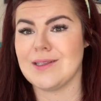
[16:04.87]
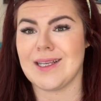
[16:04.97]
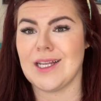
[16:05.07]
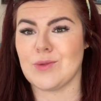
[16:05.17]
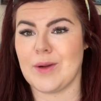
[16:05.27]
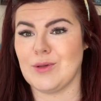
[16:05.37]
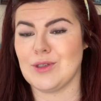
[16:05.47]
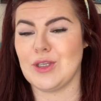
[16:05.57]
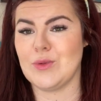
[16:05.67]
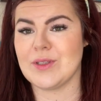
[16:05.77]
The kids were able
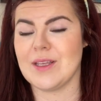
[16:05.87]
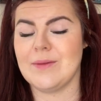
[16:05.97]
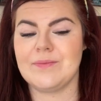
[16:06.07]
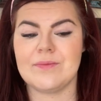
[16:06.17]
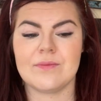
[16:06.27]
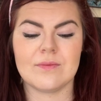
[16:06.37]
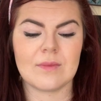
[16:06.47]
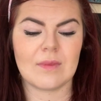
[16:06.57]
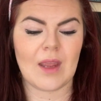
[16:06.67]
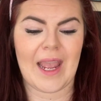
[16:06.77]
to use them
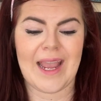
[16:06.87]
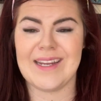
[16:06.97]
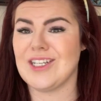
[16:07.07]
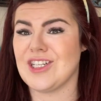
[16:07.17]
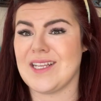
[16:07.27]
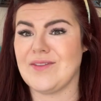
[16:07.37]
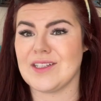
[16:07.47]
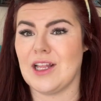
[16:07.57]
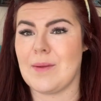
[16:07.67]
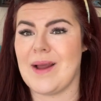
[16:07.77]
and it just saved us a
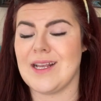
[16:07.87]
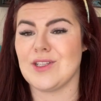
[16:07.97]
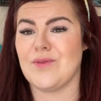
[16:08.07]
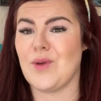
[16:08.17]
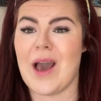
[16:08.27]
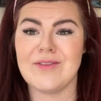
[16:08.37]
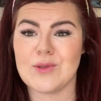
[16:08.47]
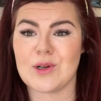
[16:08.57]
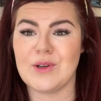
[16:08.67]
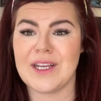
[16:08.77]
lot of money. So if you have
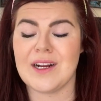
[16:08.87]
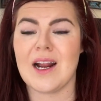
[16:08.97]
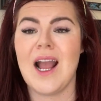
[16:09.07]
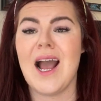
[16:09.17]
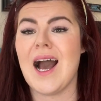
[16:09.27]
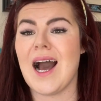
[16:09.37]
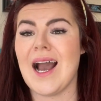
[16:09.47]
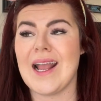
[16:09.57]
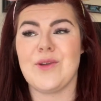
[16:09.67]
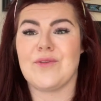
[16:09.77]
snorkel gear
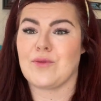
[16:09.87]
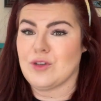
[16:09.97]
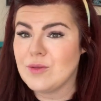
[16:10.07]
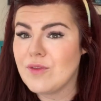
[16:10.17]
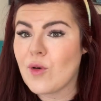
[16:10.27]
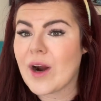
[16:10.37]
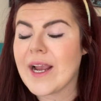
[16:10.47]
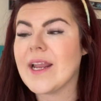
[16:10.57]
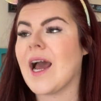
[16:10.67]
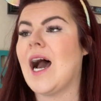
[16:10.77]
and you have room for
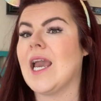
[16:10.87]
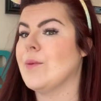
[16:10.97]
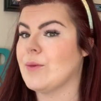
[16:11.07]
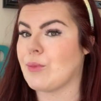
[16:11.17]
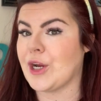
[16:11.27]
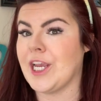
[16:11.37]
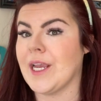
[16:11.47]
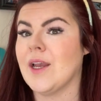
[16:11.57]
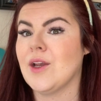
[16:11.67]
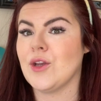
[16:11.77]
it, I would
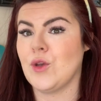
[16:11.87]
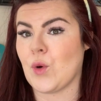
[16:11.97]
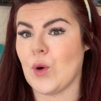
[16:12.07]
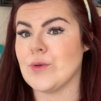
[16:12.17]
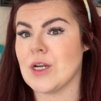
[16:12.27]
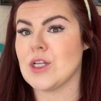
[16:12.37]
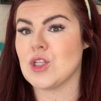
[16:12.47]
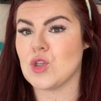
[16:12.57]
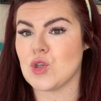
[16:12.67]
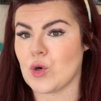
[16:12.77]
bring your own
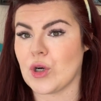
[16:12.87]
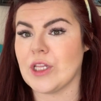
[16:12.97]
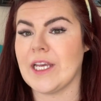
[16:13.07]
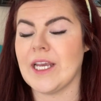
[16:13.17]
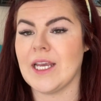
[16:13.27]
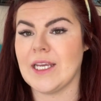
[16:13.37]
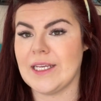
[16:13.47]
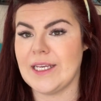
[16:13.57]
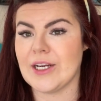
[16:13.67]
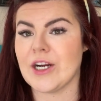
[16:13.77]
snorkeling
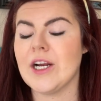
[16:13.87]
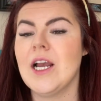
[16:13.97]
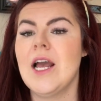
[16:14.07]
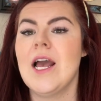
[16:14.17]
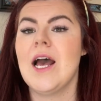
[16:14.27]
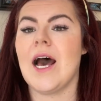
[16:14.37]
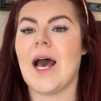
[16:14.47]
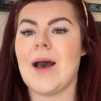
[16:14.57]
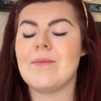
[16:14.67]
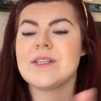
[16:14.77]
gear.
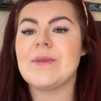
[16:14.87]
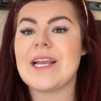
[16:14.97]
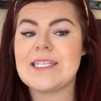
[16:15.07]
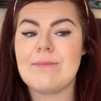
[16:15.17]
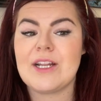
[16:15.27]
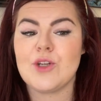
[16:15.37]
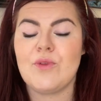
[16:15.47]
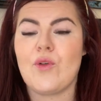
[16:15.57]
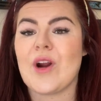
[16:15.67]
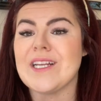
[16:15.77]
Something I didn't mention
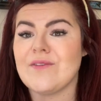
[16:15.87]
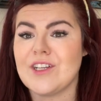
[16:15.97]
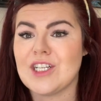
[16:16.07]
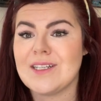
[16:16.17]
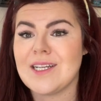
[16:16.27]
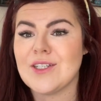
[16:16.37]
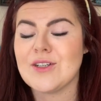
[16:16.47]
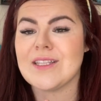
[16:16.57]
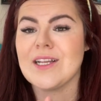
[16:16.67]
before is fish extenders.